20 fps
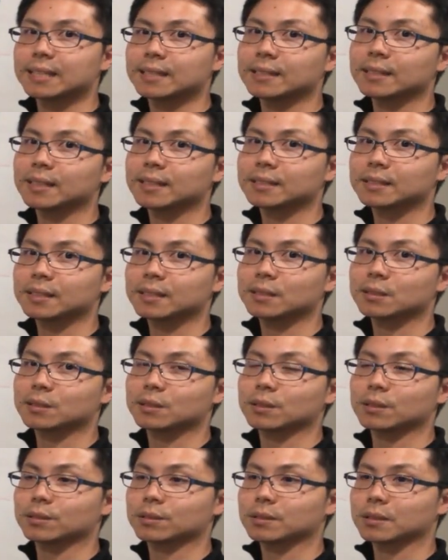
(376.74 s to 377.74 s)
in that
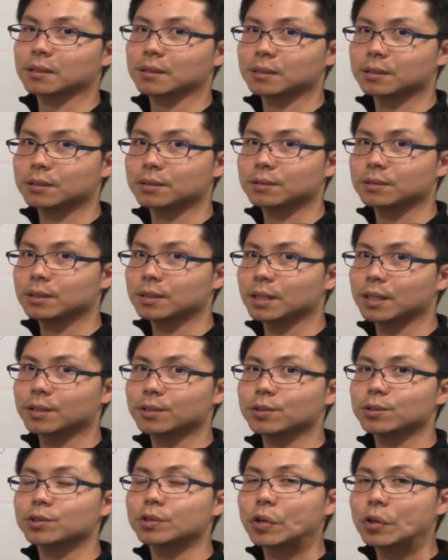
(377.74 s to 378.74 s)
sense. So, you
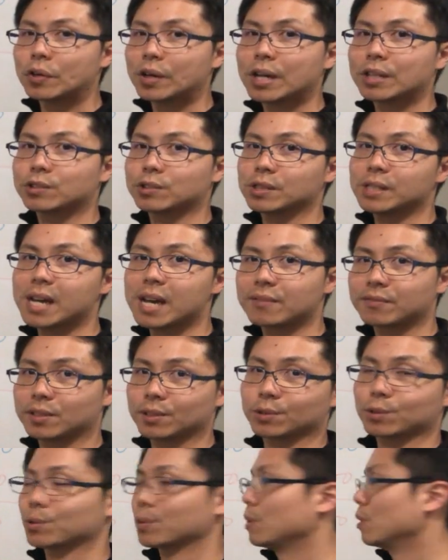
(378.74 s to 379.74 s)
don't actually
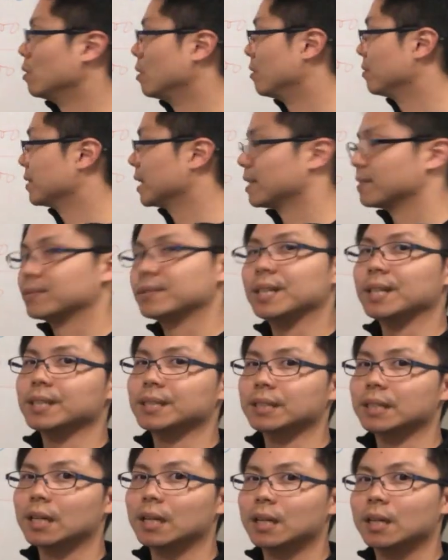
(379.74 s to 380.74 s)
have control of that
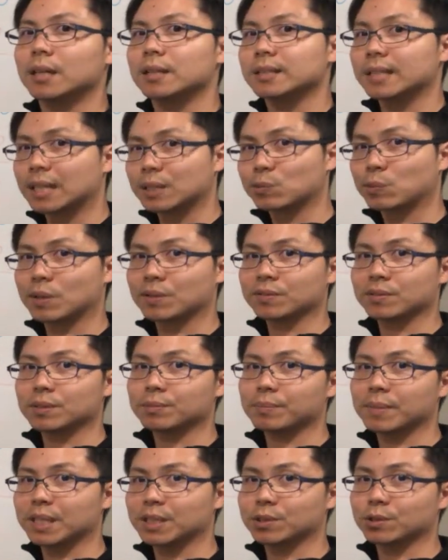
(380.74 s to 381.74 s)
fund. That's one
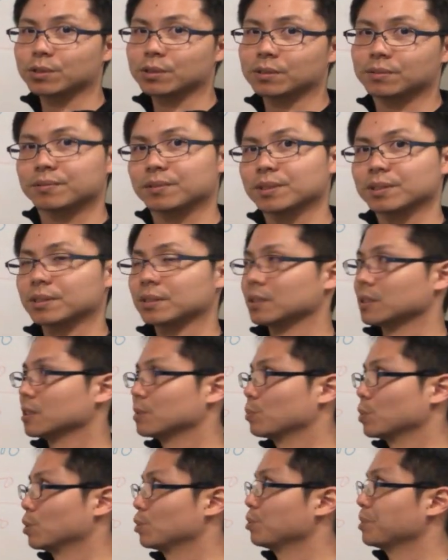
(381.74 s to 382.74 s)
of the major
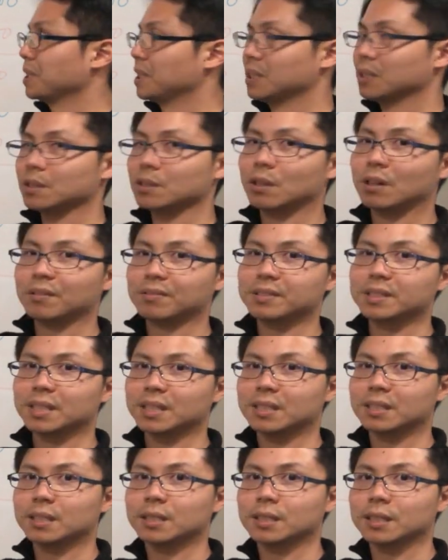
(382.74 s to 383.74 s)
differences between the
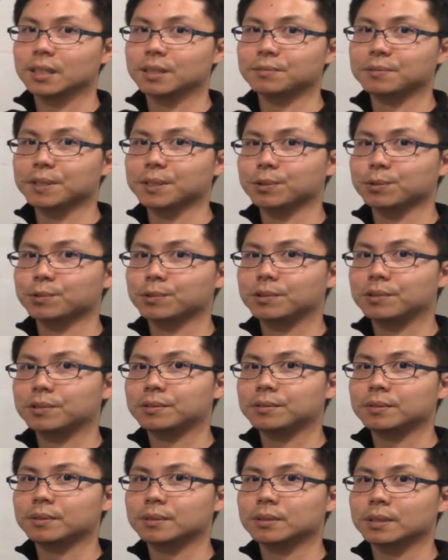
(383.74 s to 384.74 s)
offset and redraw.
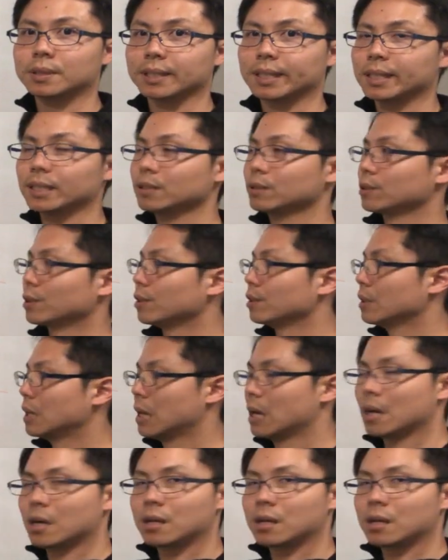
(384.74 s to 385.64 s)
Okay, so